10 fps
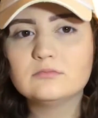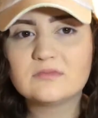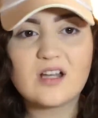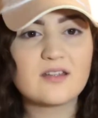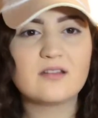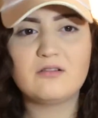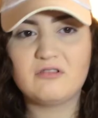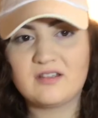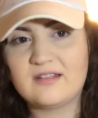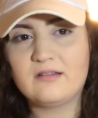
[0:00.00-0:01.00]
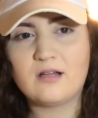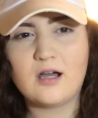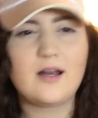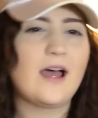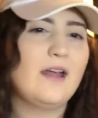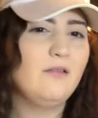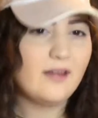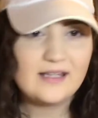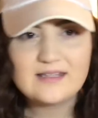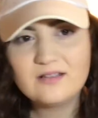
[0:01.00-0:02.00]
does it or does it not? I'd
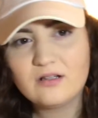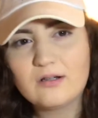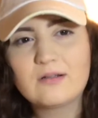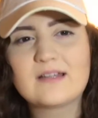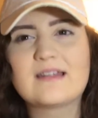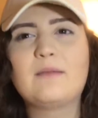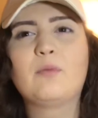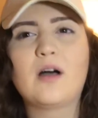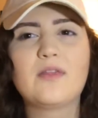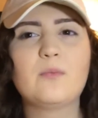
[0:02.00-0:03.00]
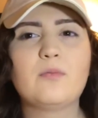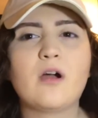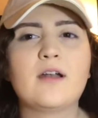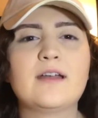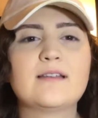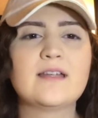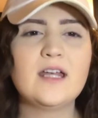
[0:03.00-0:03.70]
like to know because I bought the product.